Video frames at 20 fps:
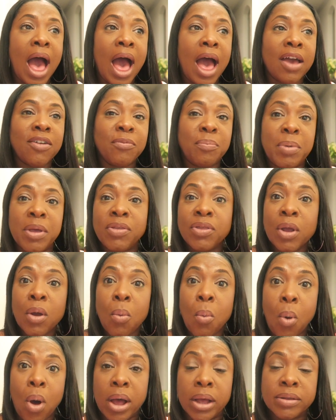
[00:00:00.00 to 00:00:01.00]
I've been there
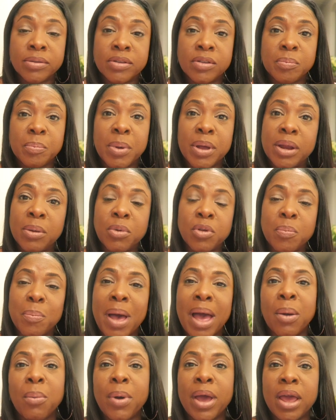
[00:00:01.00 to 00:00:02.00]
once, but it was
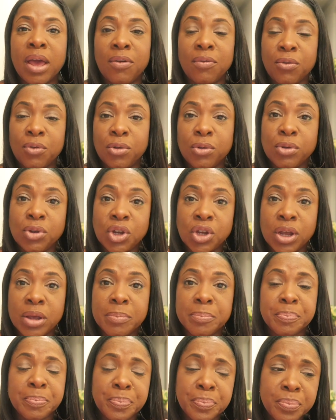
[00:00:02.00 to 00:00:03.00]
by way of cruise
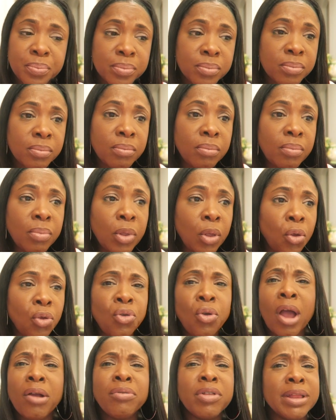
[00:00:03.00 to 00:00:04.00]
ship,
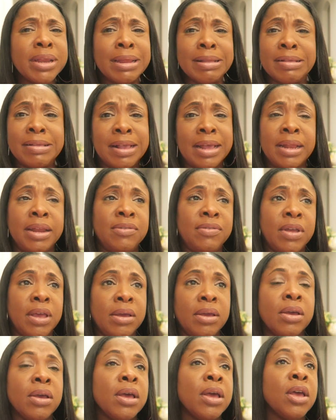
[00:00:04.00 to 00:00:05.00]
so I really didn't see
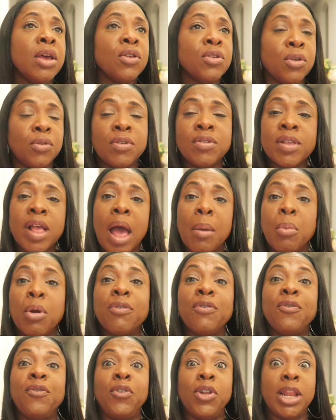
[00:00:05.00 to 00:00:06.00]
anything. So this time we're
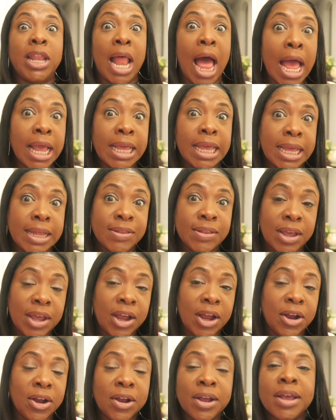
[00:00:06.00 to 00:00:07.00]
flying
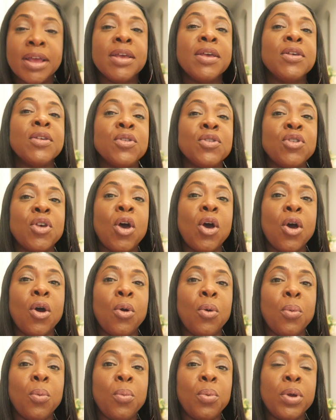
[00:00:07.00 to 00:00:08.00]
there.
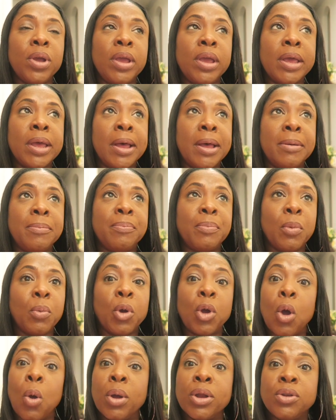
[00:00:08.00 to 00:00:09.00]
So we, um,
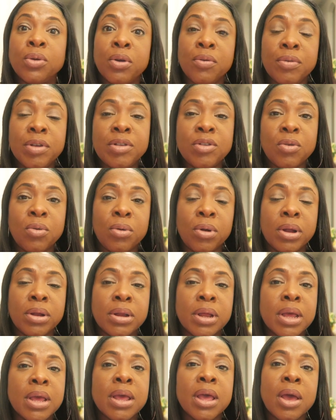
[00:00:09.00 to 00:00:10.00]
we're going to a
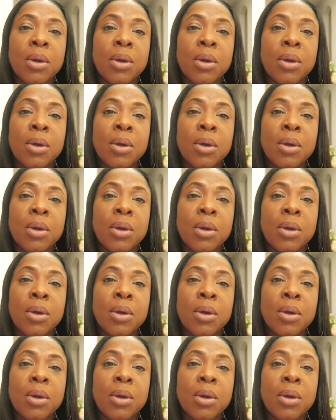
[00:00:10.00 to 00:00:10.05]
resort.